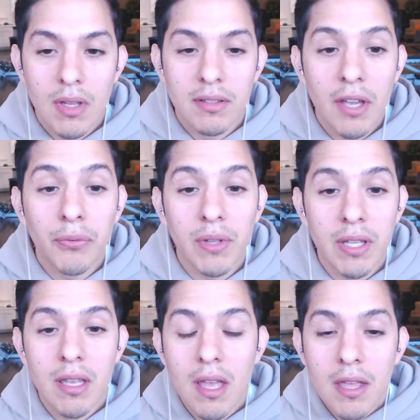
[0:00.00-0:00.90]

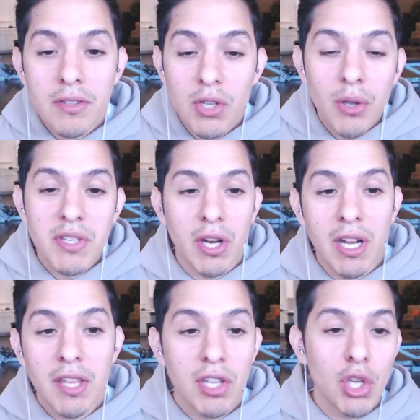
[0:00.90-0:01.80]
Definitely. So is there
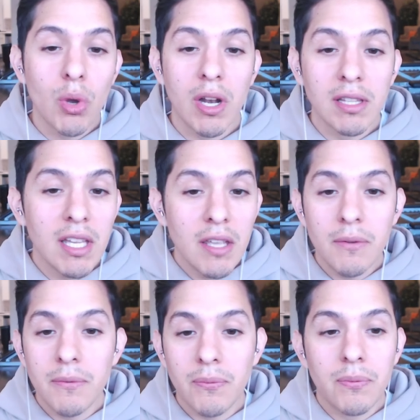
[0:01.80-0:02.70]
anything you want to
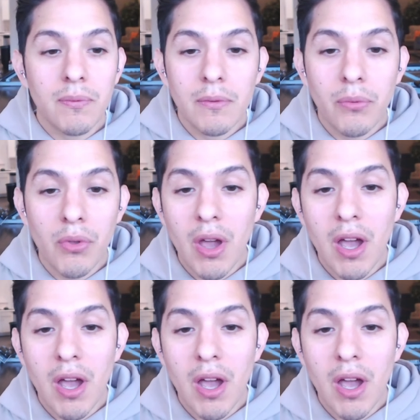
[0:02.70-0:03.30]
leave for the